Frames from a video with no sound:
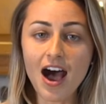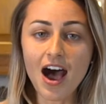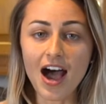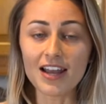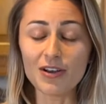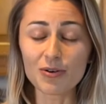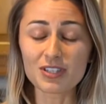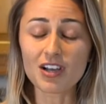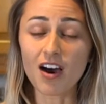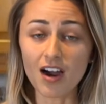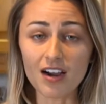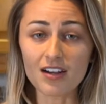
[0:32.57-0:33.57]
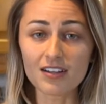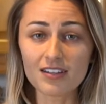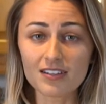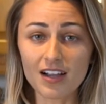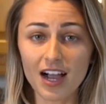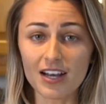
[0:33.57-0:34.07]
I know it's
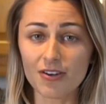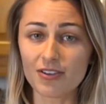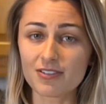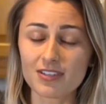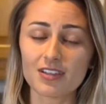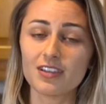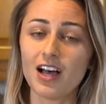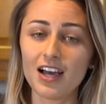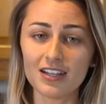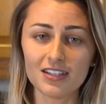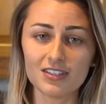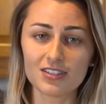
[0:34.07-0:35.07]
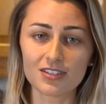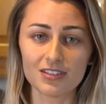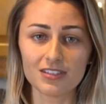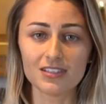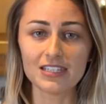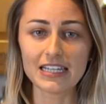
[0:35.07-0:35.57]
hard. I know there's a lot of
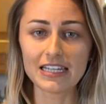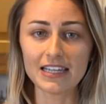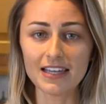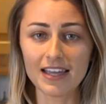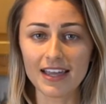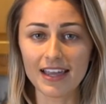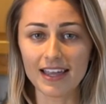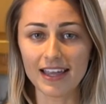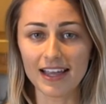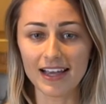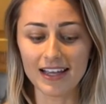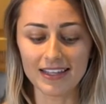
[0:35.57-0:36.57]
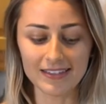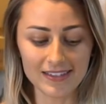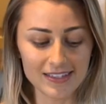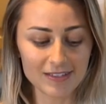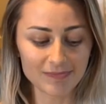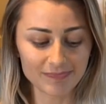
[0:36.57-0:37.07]
uncertainty and
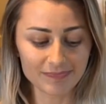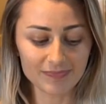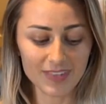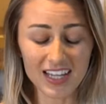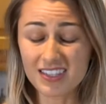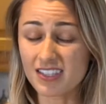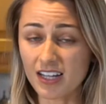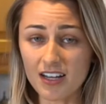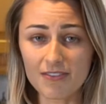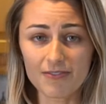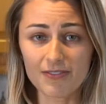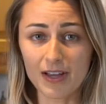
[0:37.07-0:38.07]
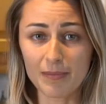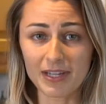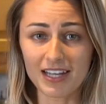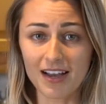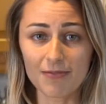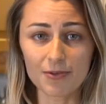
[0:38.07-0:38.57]
it's tough. I
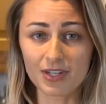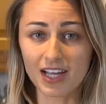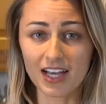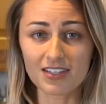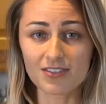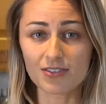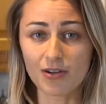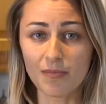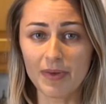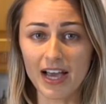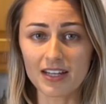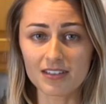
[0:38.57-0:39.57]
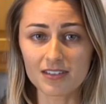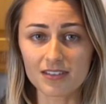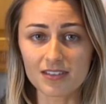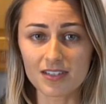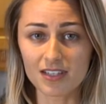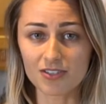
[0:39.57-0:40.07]
mean, everyone has their own
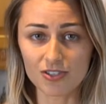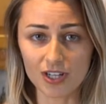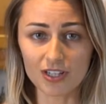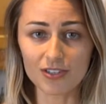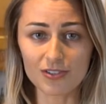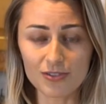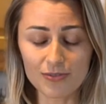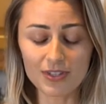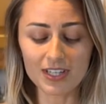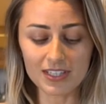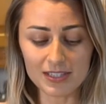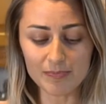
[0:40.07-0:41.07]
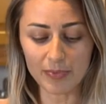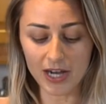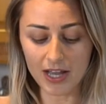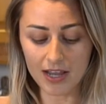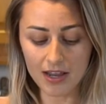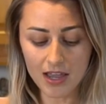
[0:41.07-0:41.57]
battles and struggles through this,
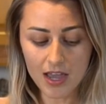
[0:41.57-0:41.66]
but